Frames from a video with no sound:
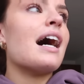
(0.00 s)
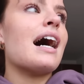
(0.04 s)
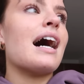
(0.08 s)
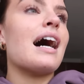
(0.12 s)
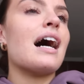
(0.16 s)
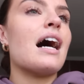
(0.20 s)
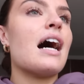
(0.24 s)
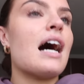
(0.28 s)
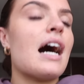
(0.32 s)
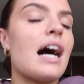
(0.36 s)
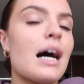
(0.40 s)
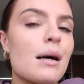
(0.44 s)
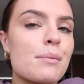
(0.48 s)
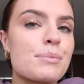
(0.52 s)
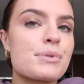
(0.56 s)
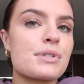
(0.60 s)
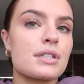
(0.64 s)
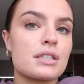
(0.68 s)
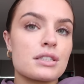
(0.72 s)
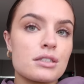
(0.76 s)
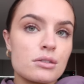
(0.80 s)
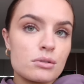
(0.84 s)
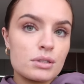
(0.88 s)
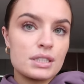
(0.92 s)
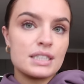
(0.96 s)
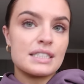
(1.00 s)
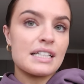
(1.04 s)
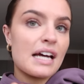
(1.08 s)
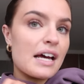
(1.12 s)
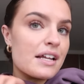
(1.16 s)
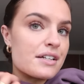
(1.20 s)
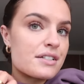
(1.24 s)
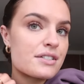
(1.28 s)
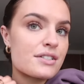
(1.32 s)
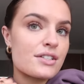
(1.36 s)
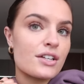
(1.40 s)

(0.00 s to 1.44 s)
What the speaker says: are absolutely dead.